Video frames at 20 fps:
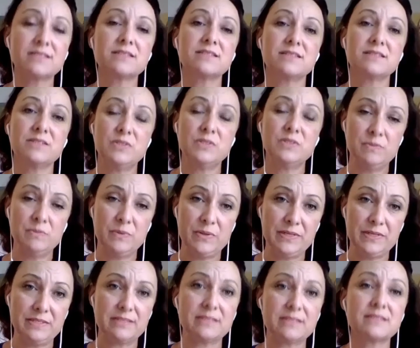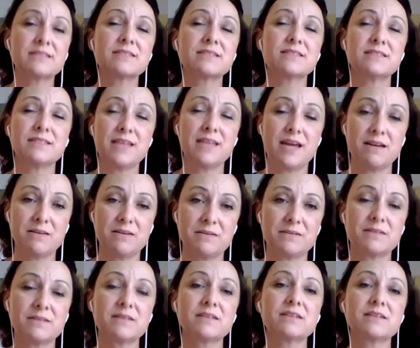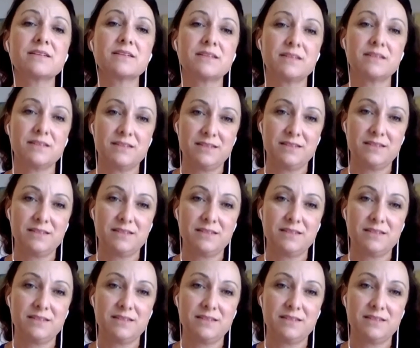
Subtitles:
Two boys. Single mum, 2 boys.